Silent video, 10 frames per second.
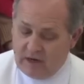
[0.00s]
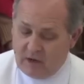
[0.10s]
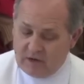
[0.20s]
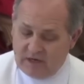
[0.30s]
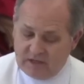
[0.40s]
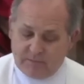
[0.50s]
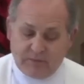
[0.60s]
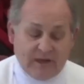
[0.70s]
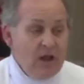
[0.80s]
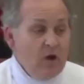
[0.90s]
in our
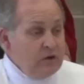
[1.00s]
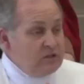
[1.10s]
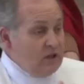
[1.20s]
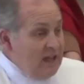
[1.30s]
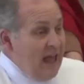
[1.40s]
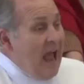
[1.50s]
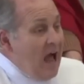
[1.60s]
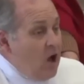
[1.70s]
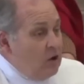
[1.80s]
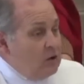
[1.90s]
discipline, which
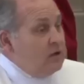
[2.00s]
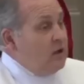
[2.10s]
allowed